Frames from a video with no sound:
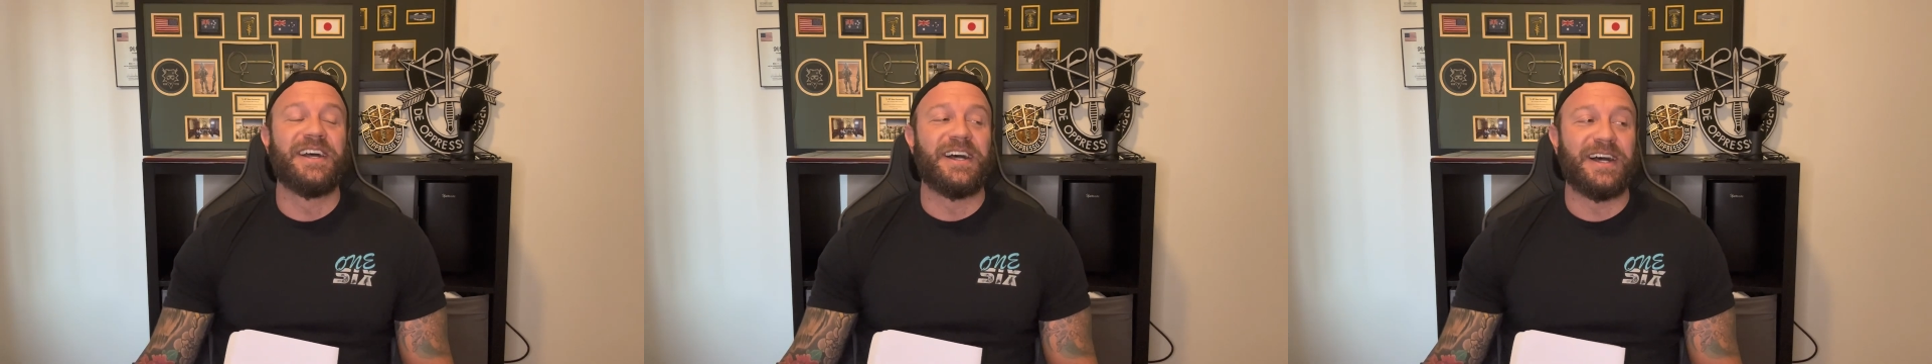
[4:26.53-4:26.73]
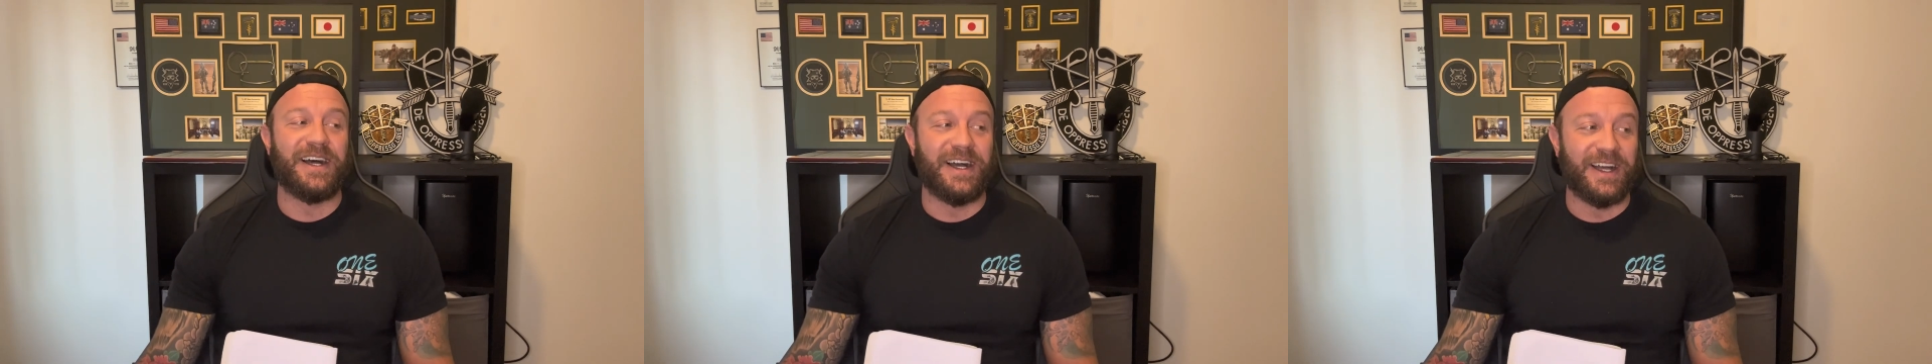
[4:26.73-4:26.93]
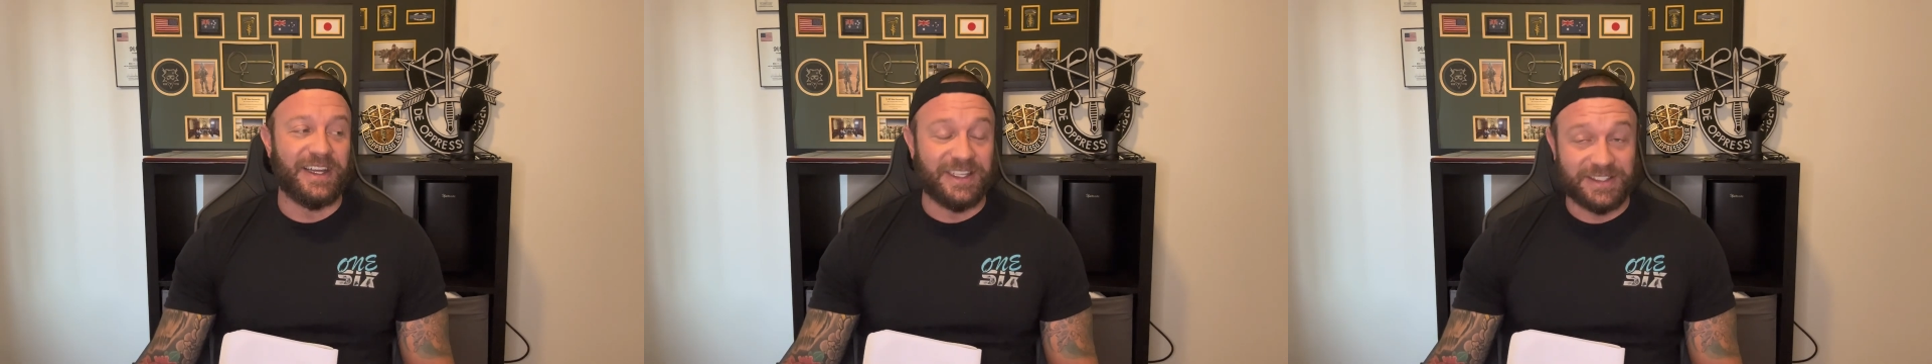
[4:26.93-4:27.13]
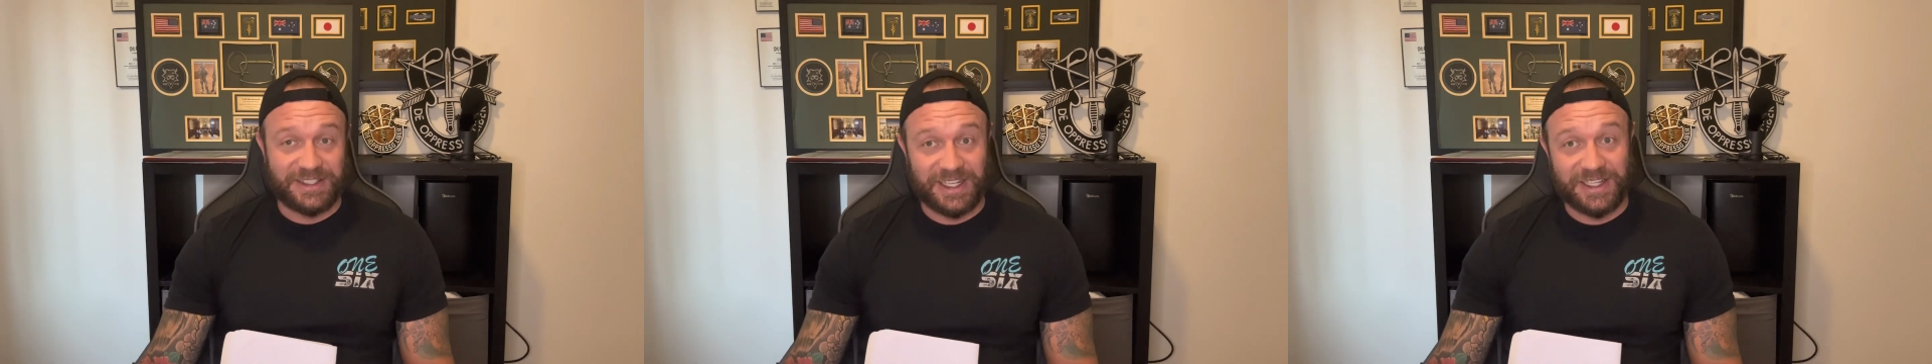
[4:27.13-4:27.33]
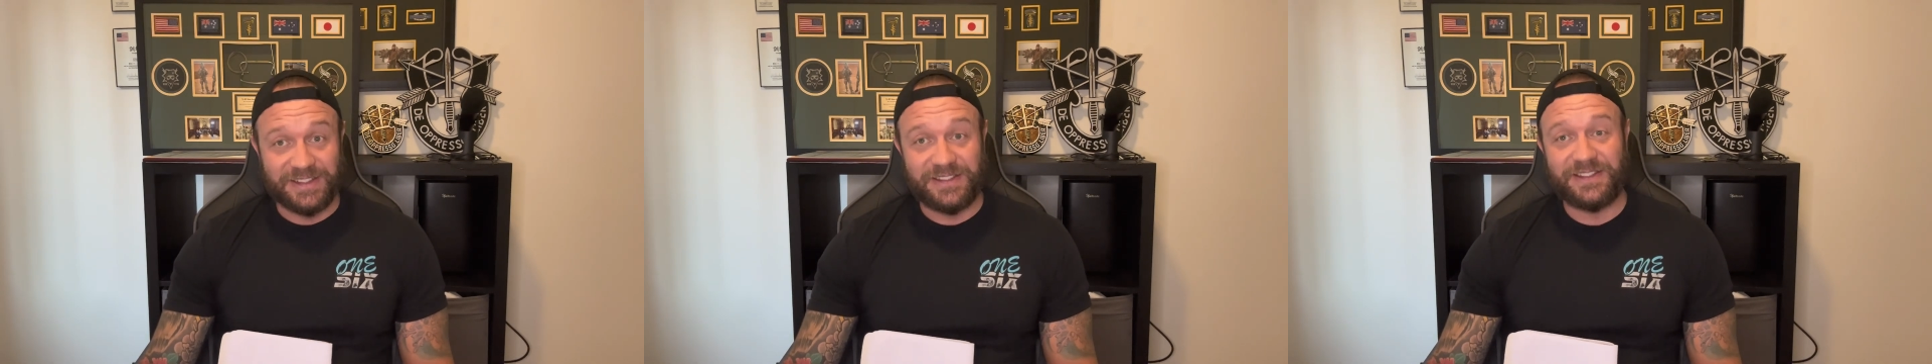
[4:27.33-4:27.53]
uh,
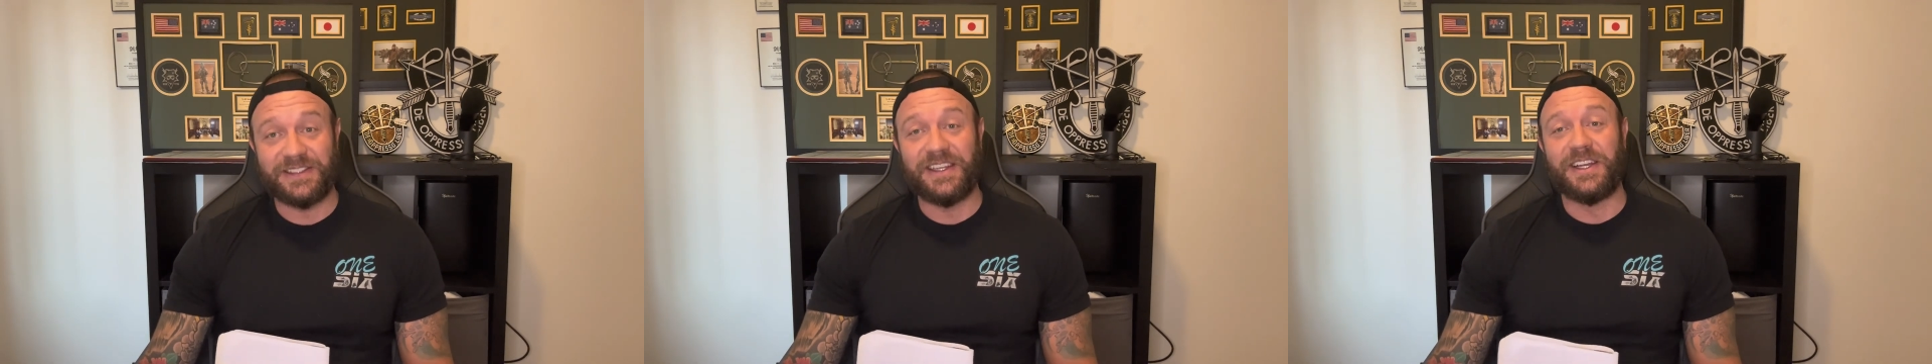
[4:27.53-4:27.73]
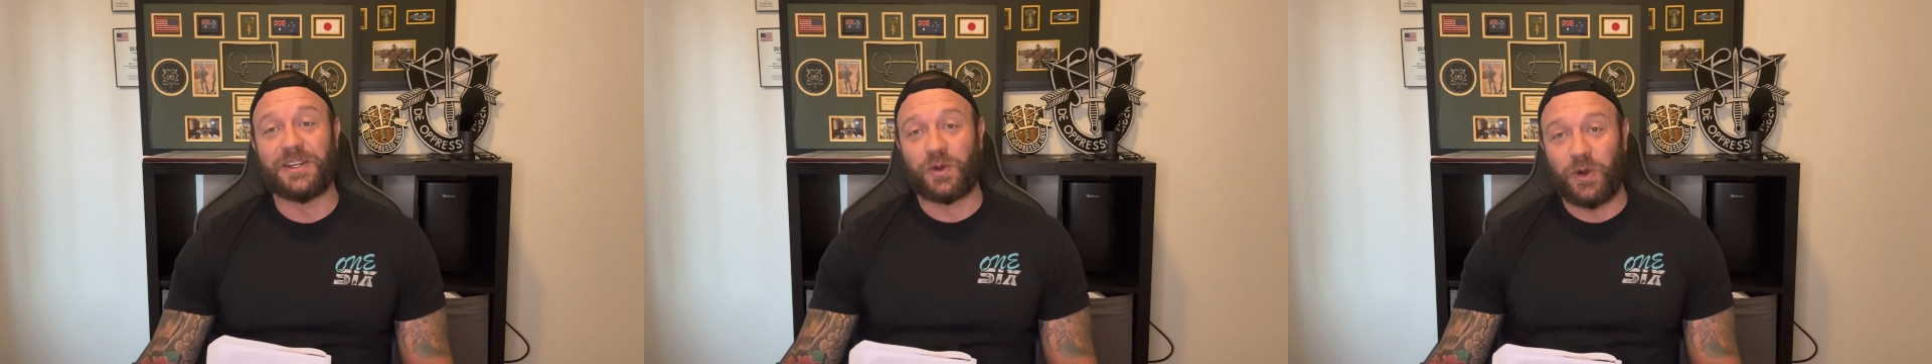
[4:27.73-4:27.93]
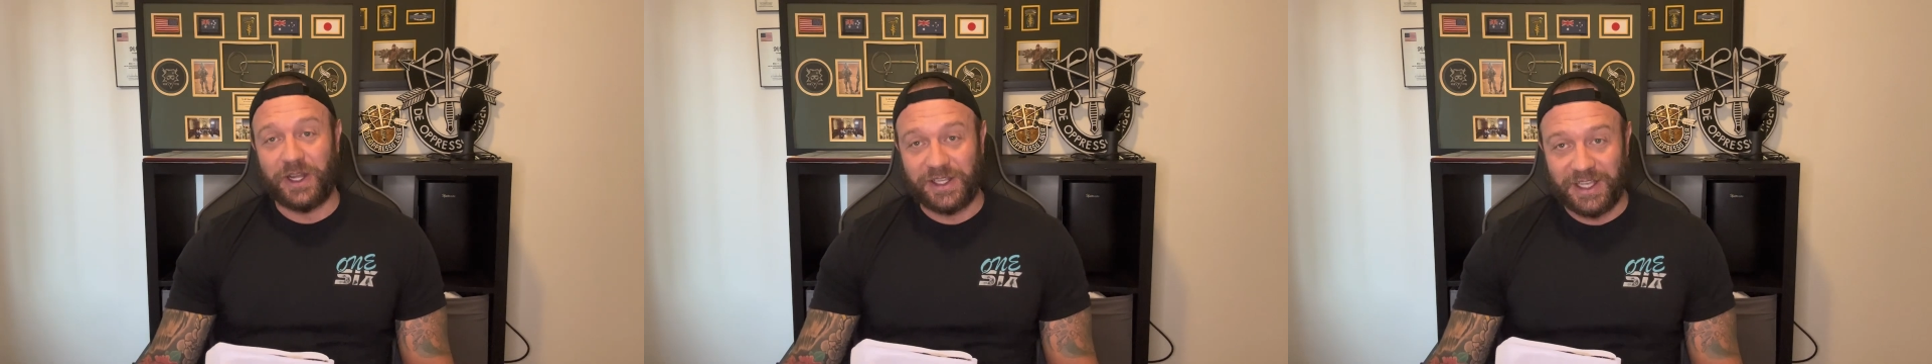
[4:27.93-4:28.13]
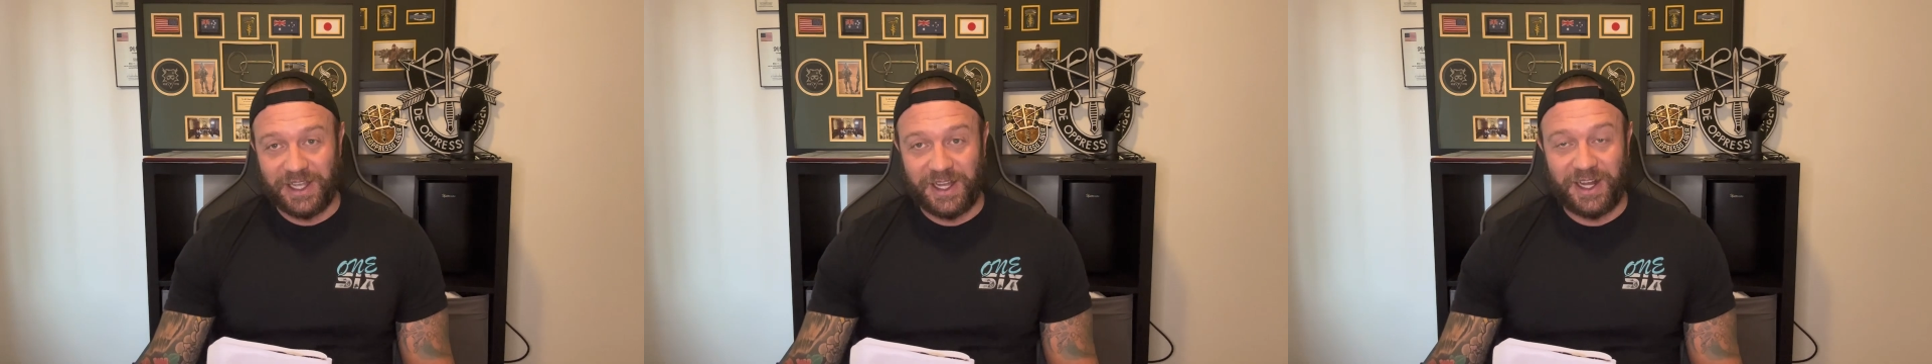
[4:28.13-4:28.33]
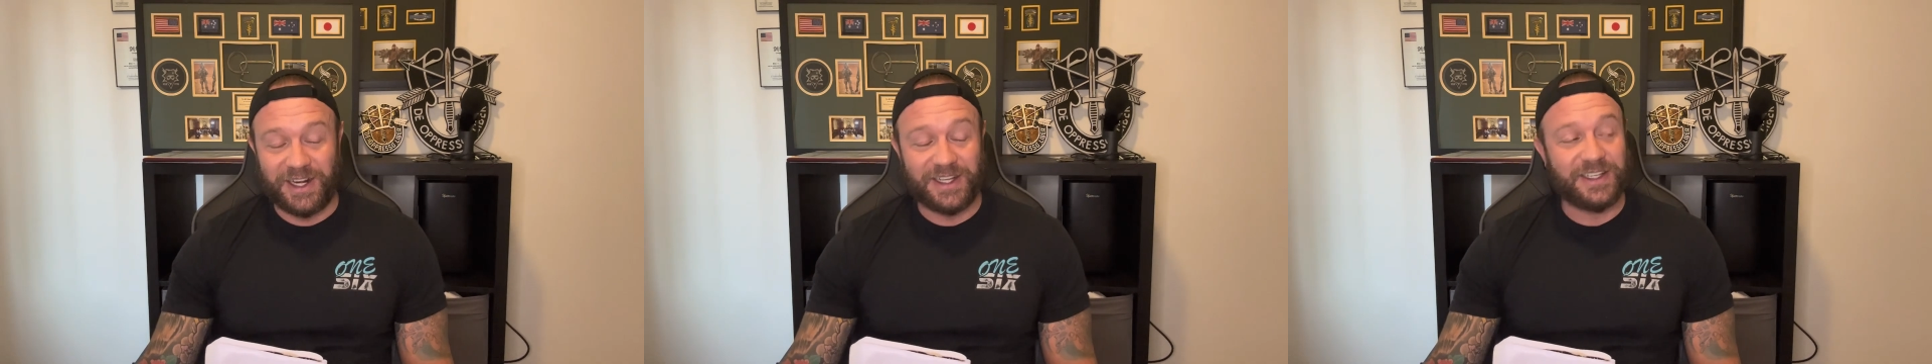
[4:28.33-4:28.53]
intense and quite
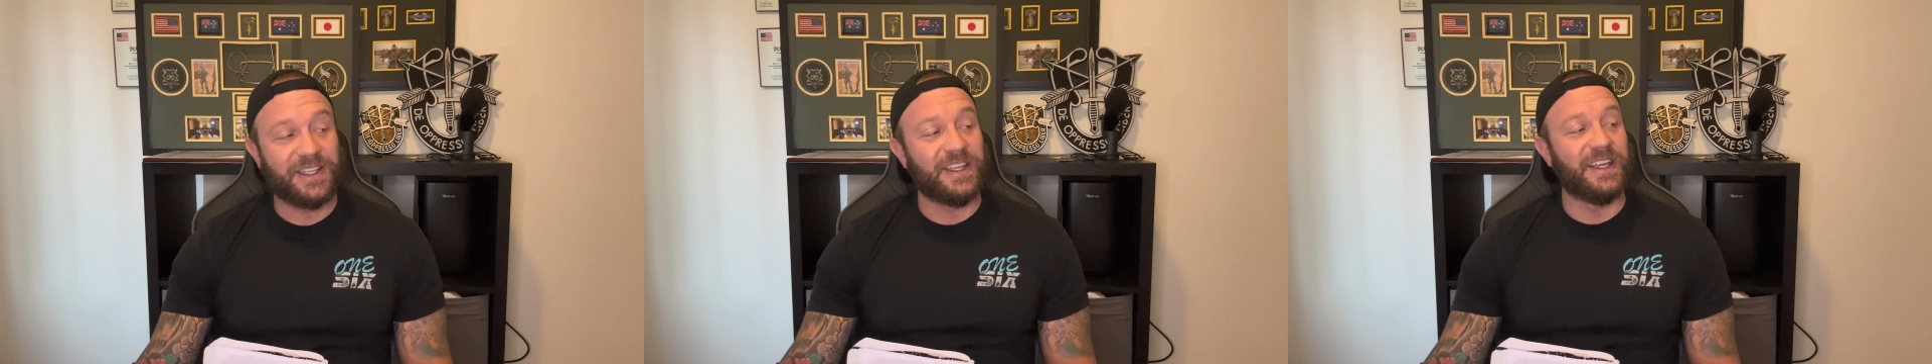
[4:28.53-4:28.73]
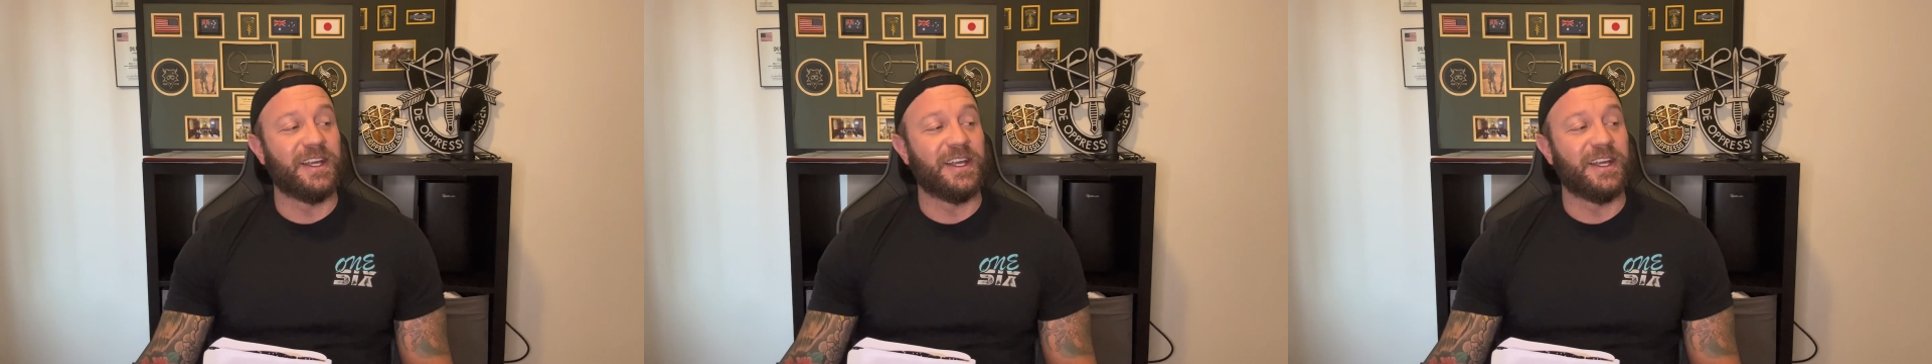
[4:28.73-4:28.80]
chaotic